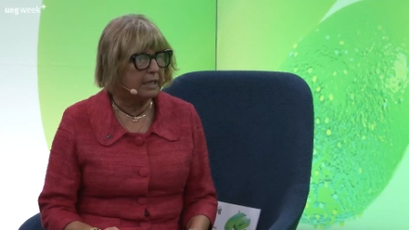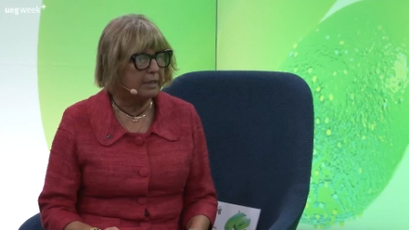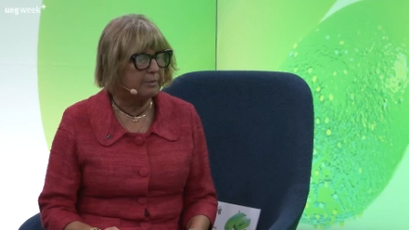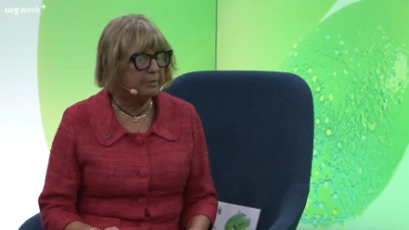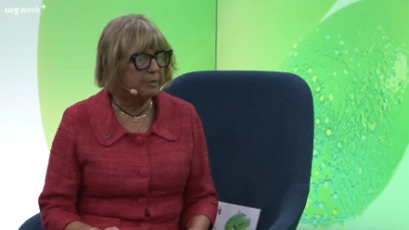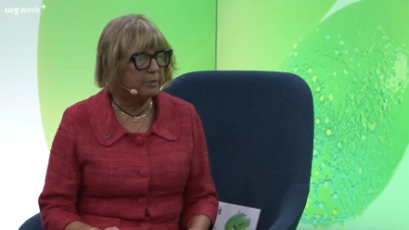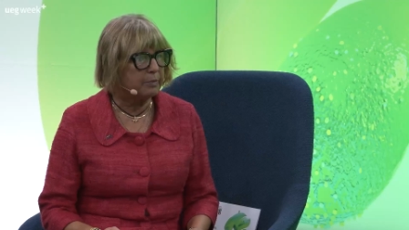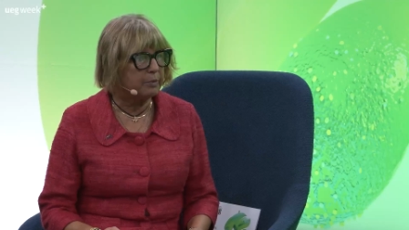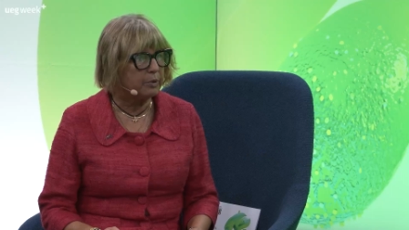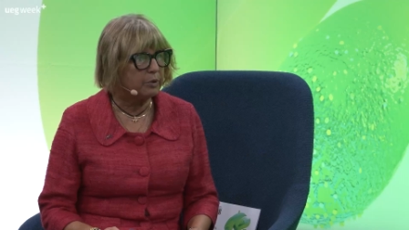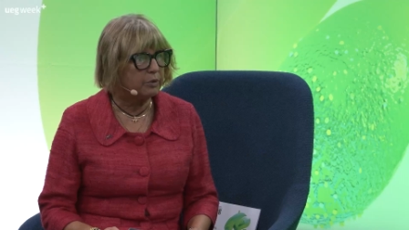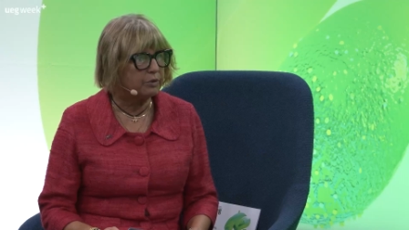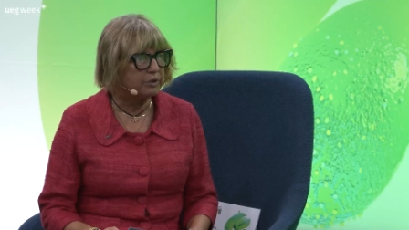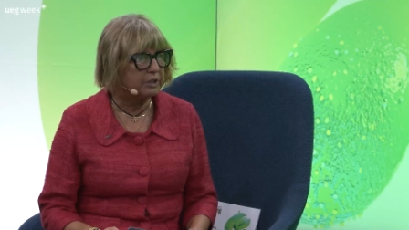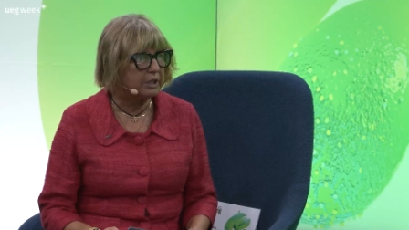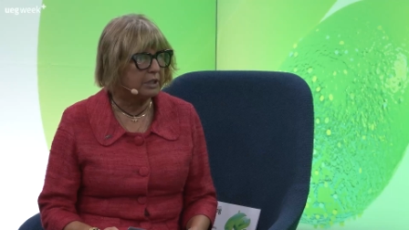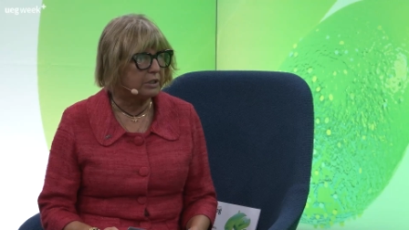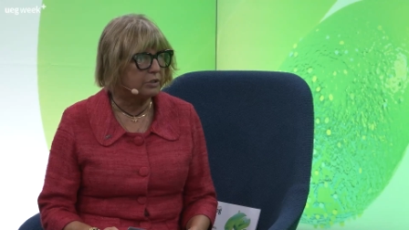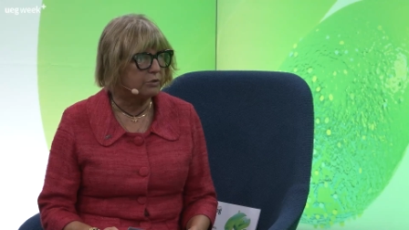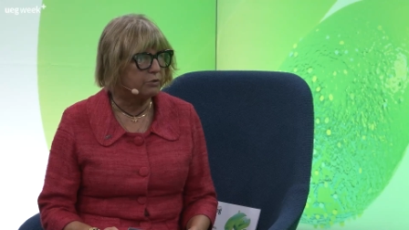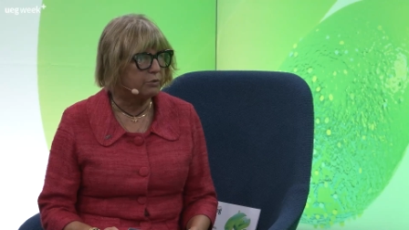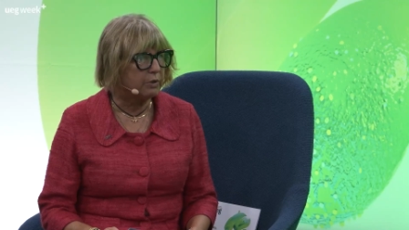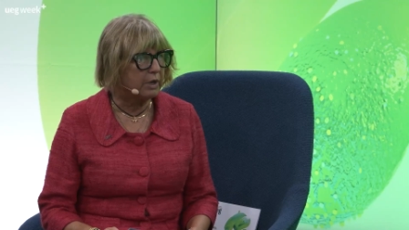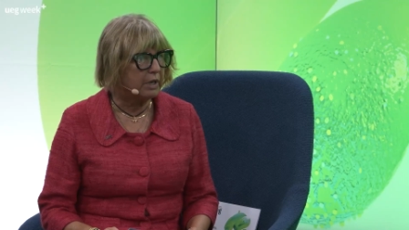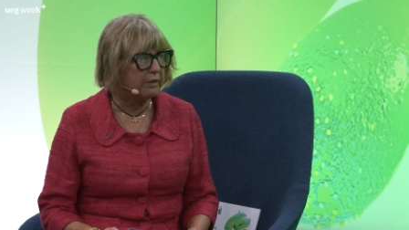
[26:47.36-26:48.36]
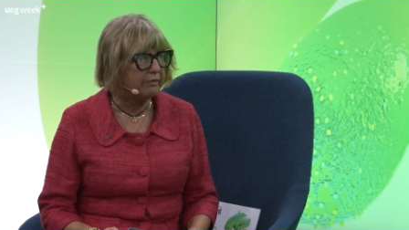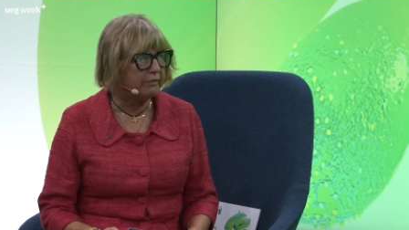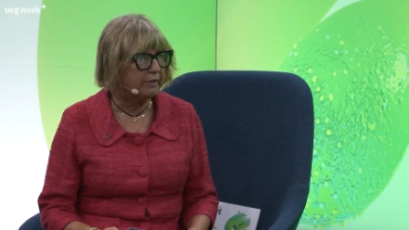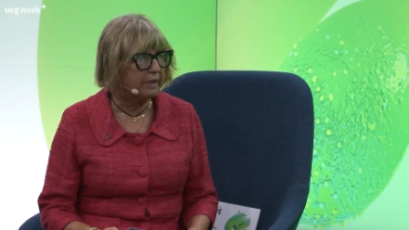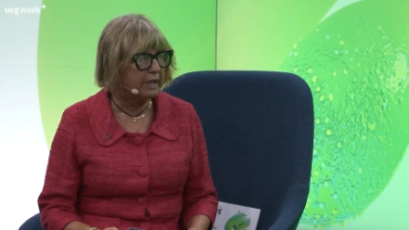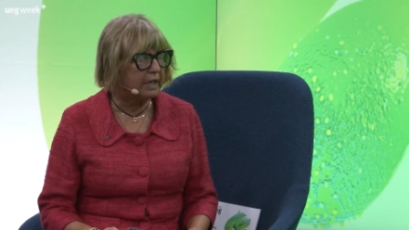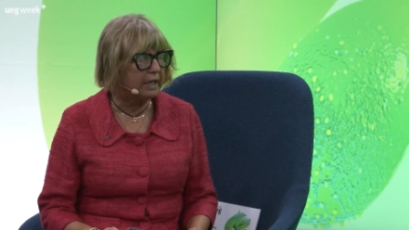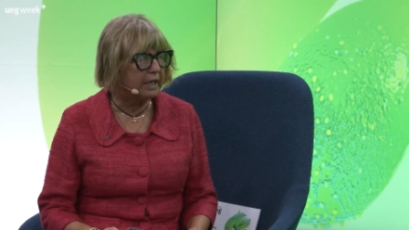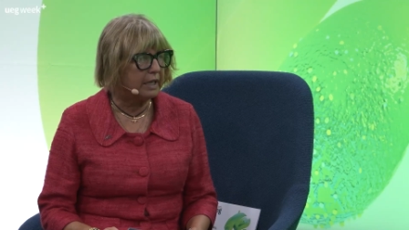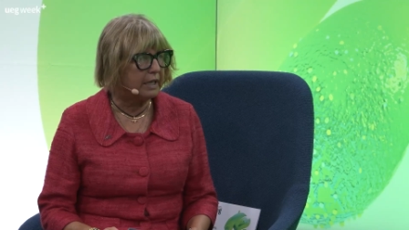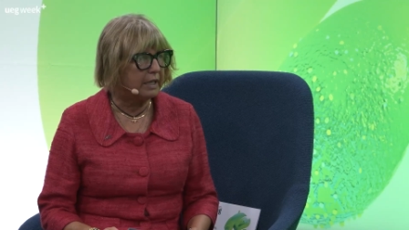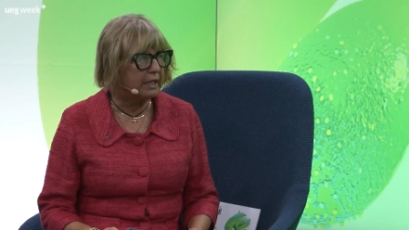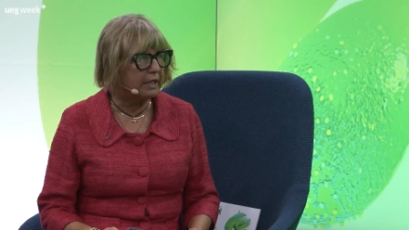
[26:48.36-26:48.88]
proposal to have a,
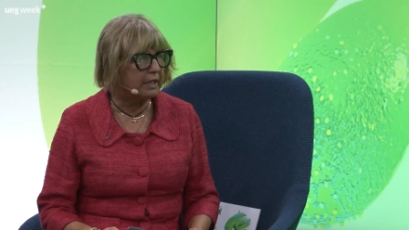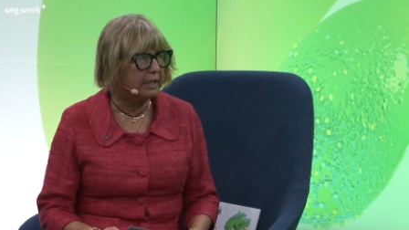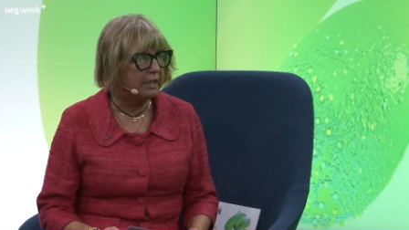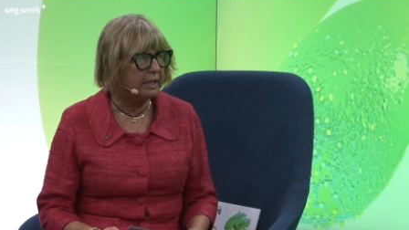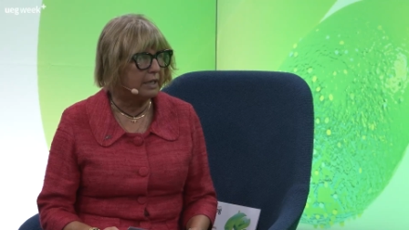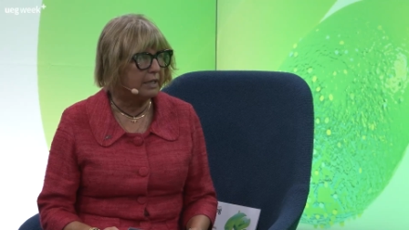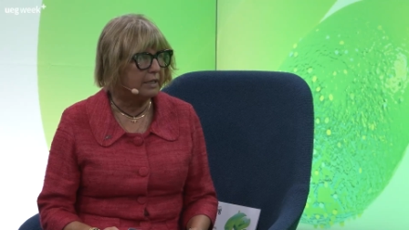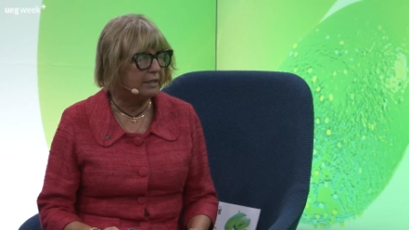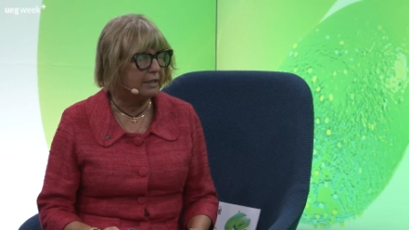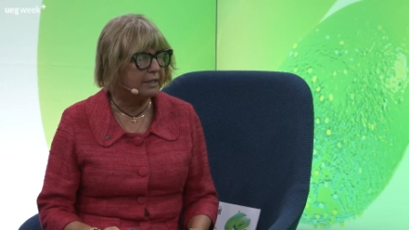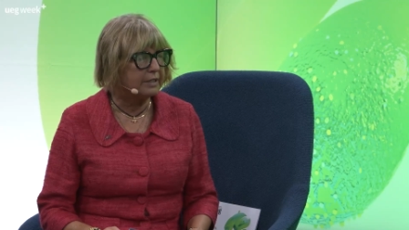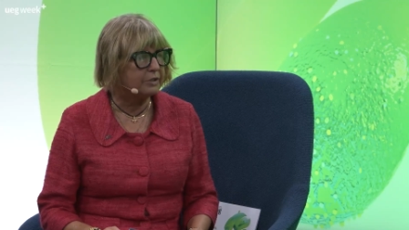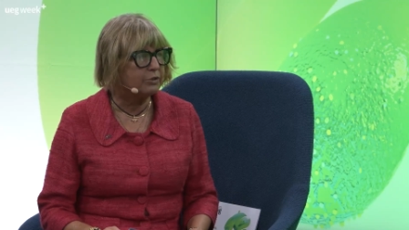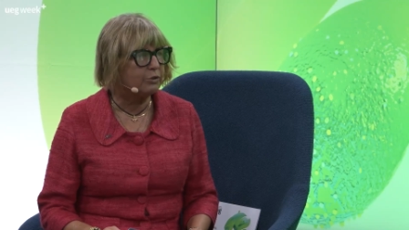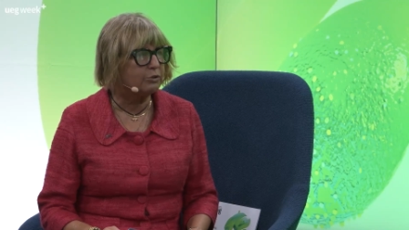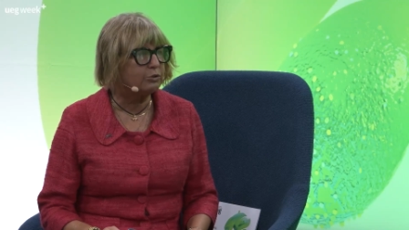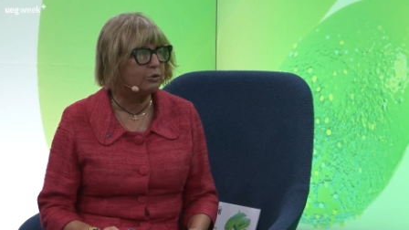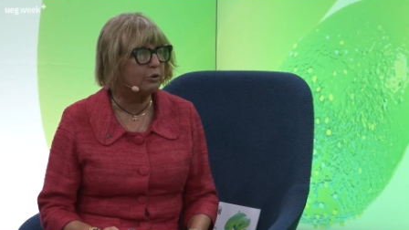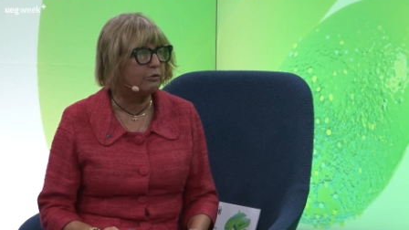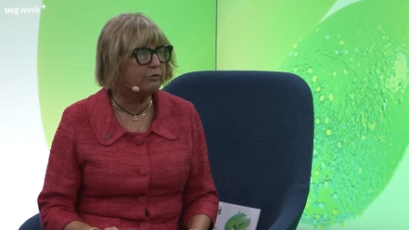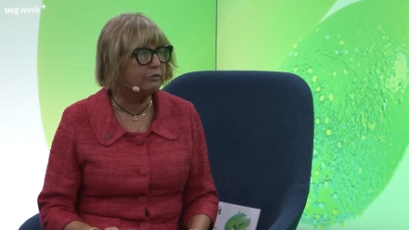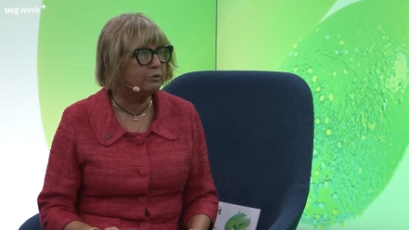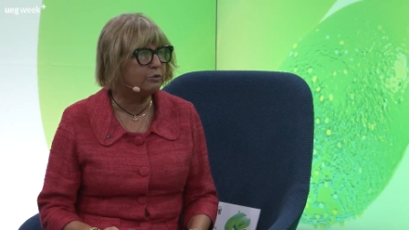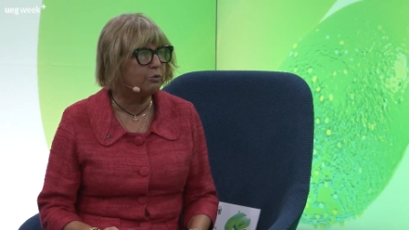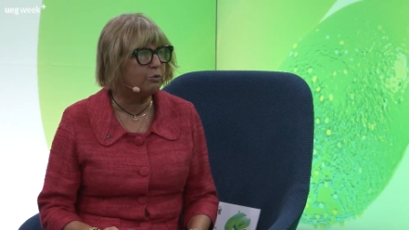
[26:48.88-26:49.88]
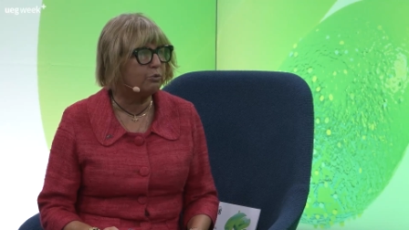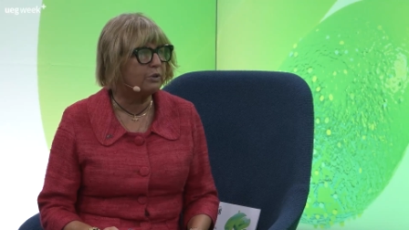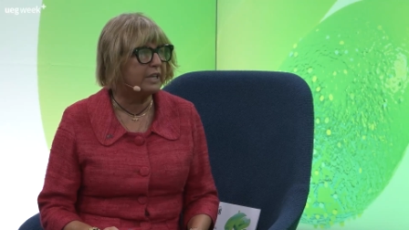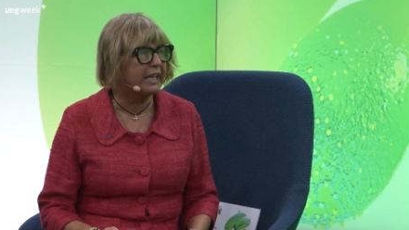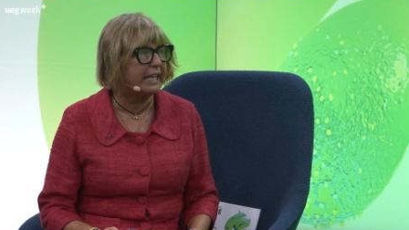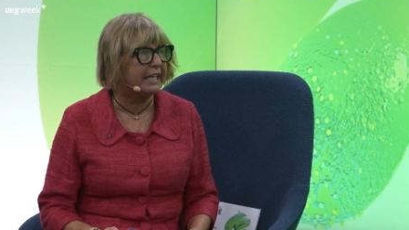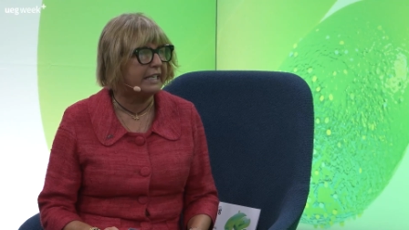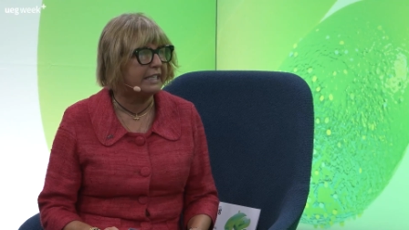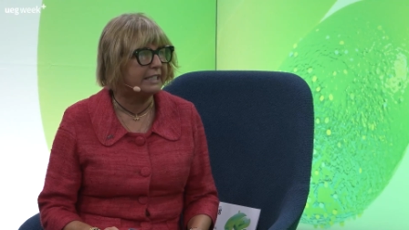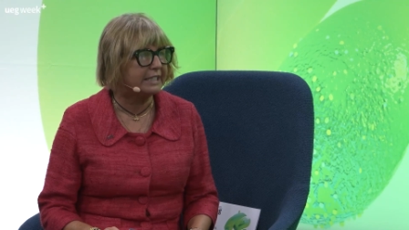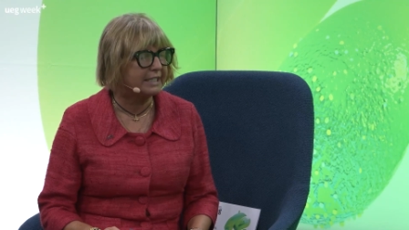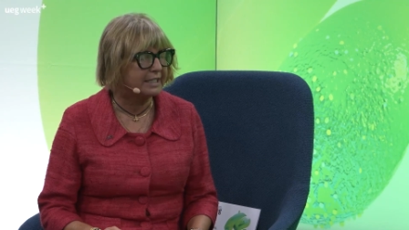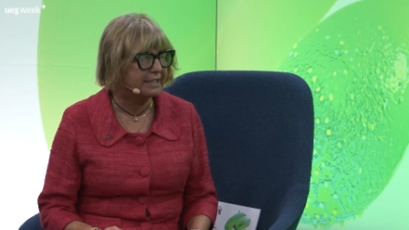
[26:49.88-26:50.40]
a, a, sort of
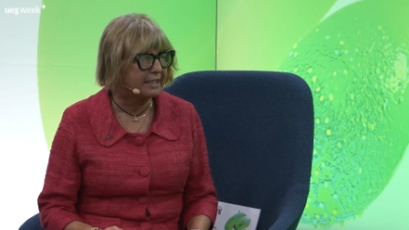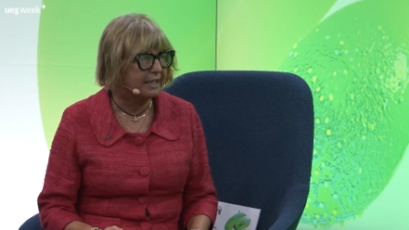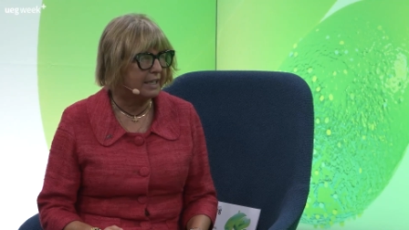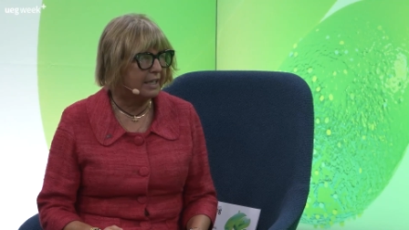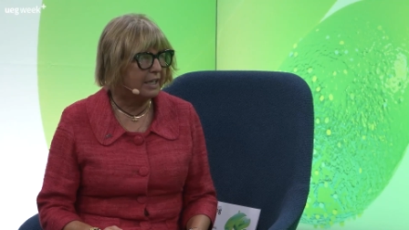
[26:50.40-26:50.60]
toolkit